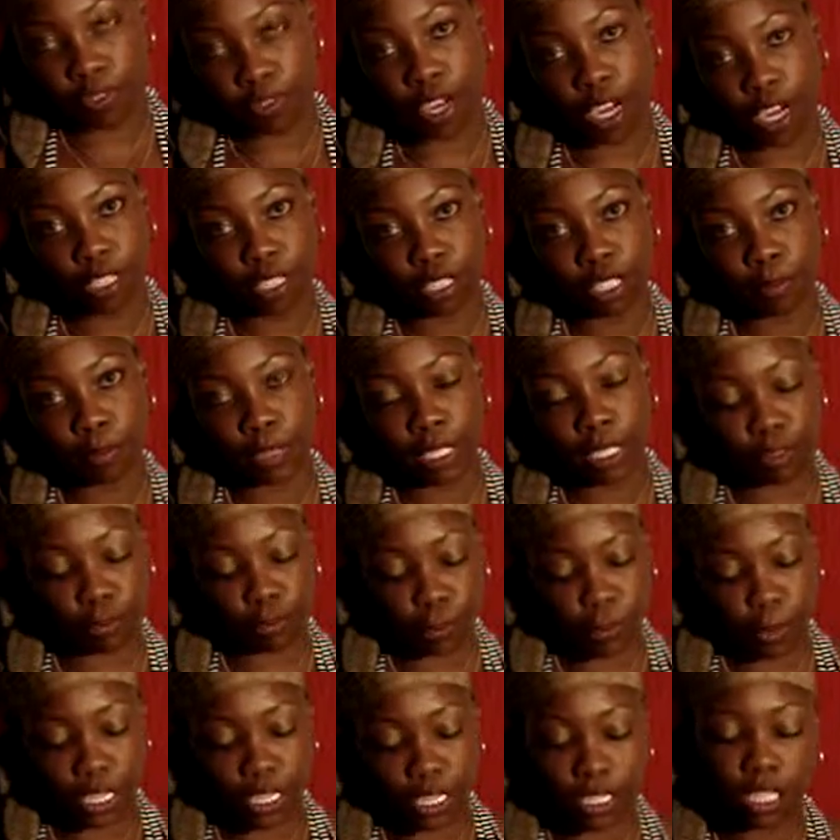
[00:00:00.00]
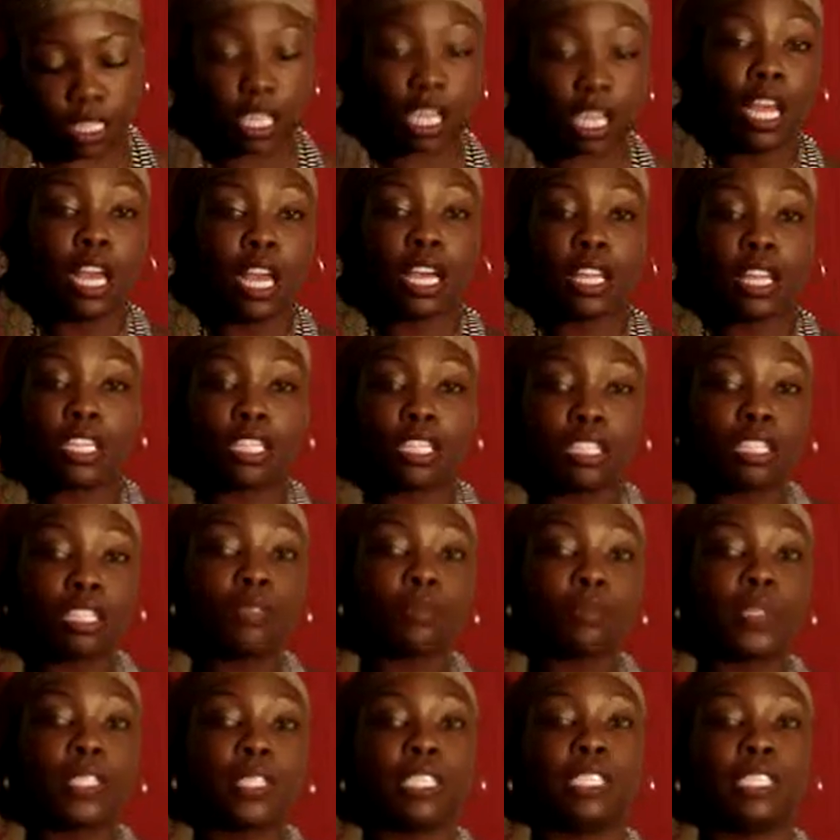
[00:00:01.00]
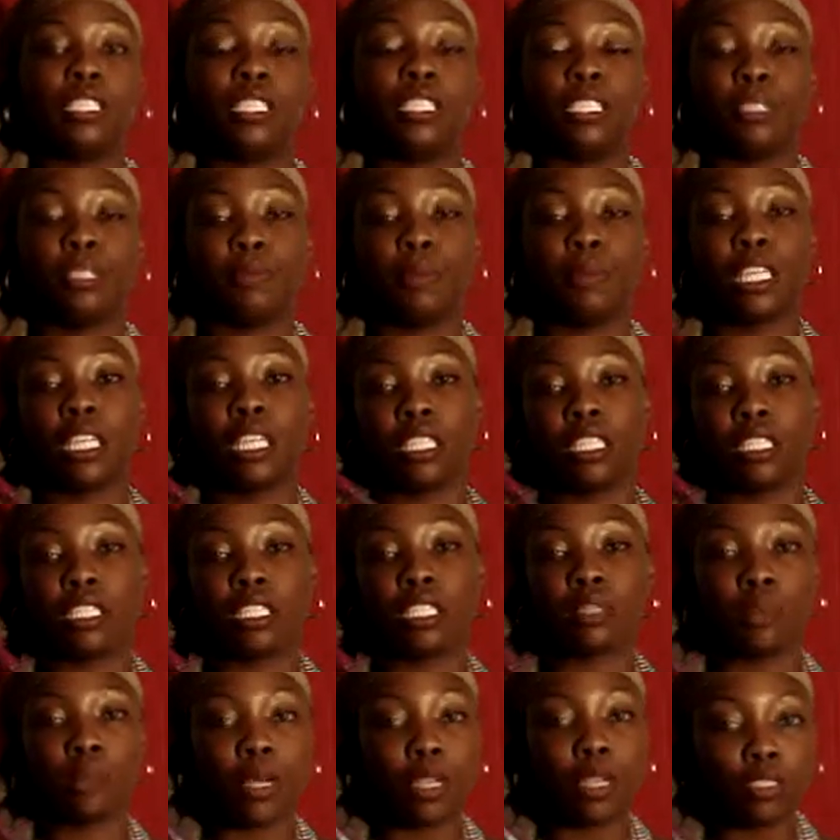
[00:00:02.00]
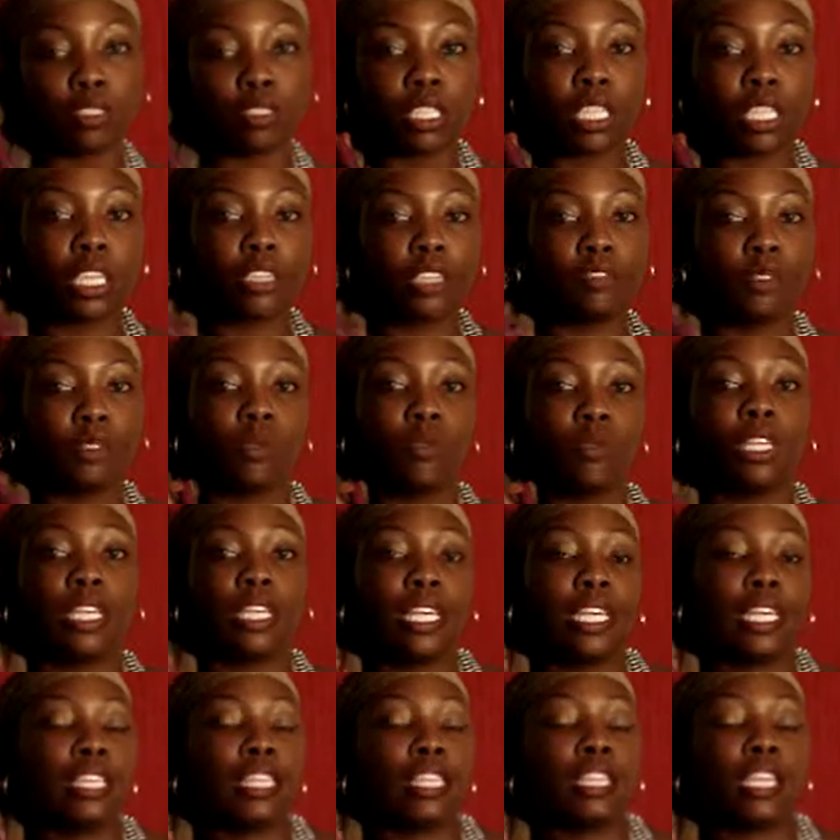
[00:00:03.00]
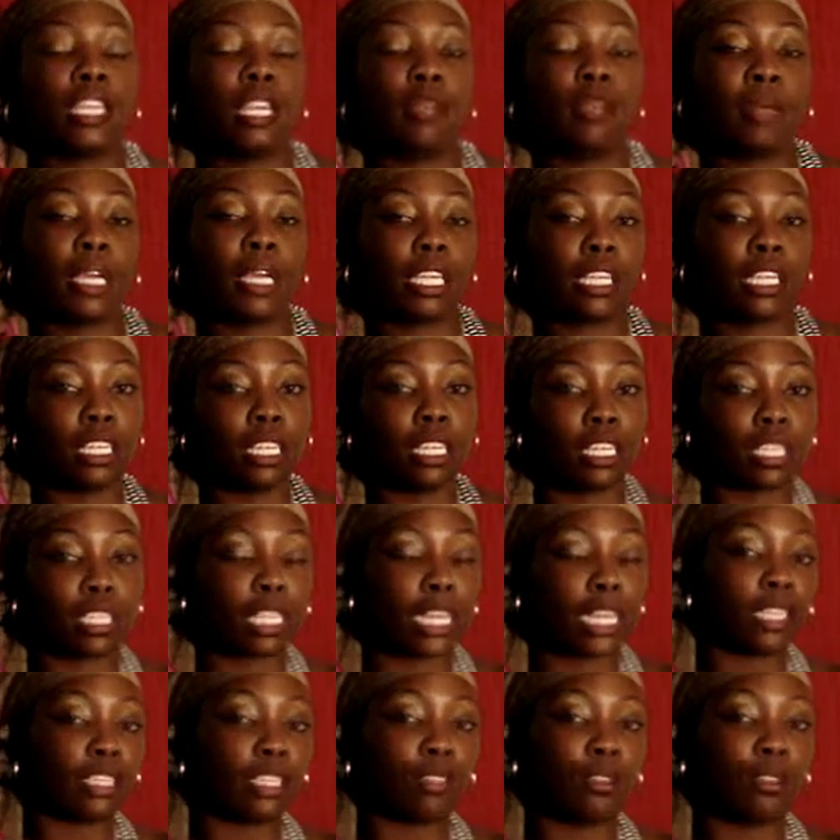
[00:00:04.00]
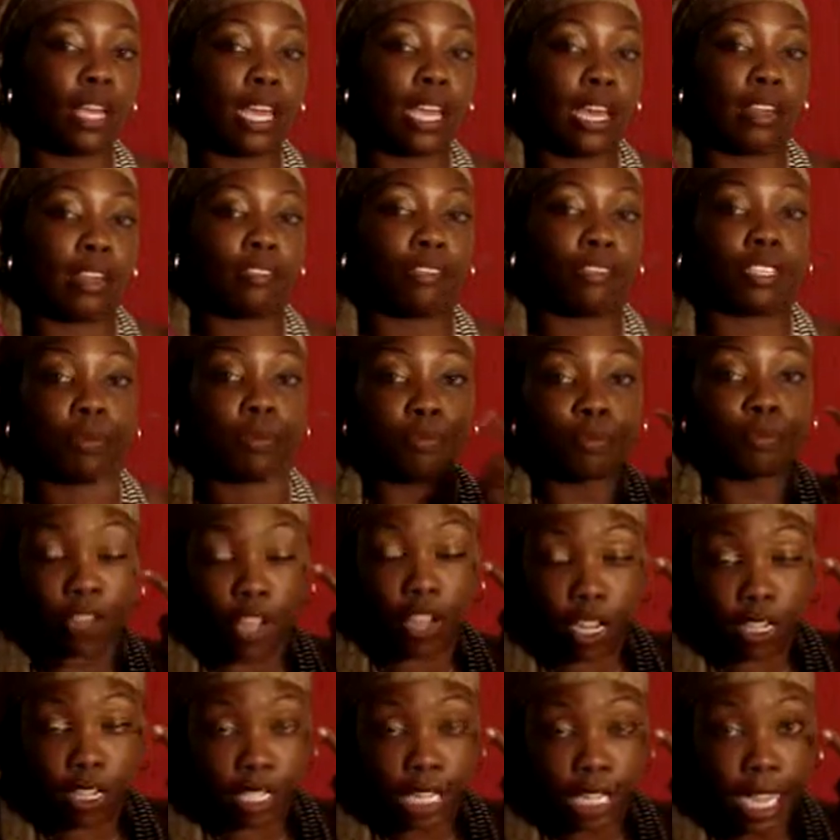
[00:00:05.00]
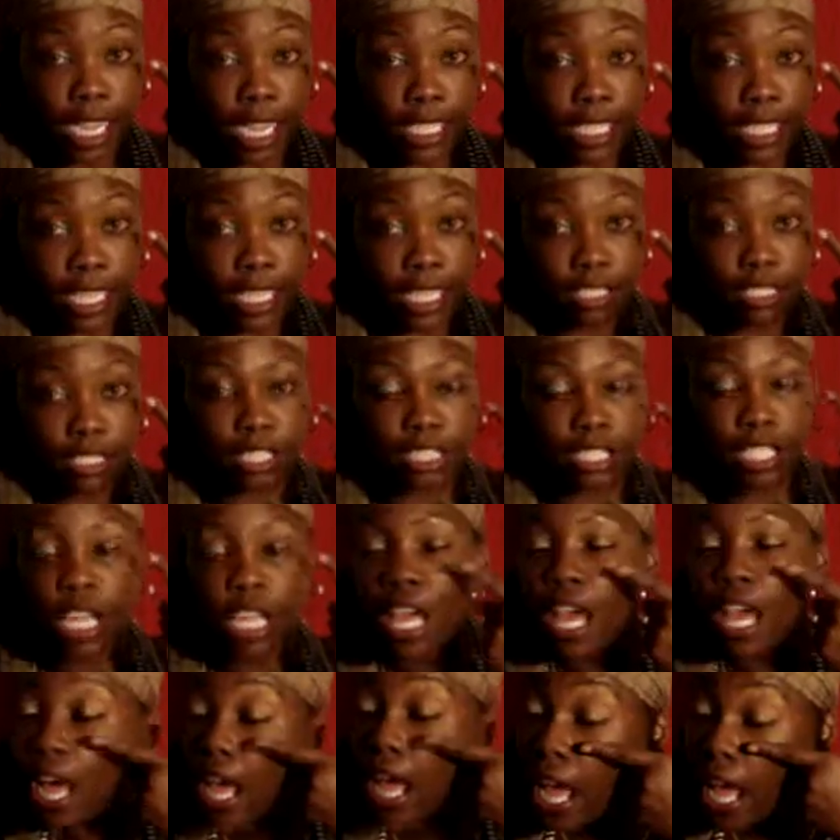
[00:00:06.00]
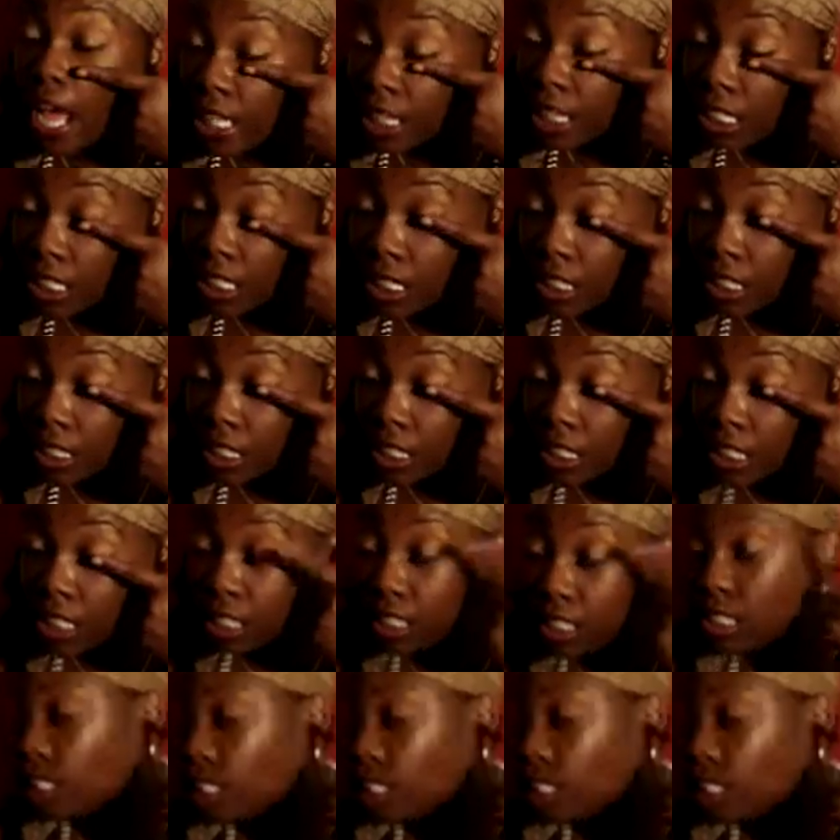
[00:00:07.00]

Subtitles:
Volume Express. This is pretty good because it's supposed to give you length and make you look like you have some false eyelashes. I think it did a good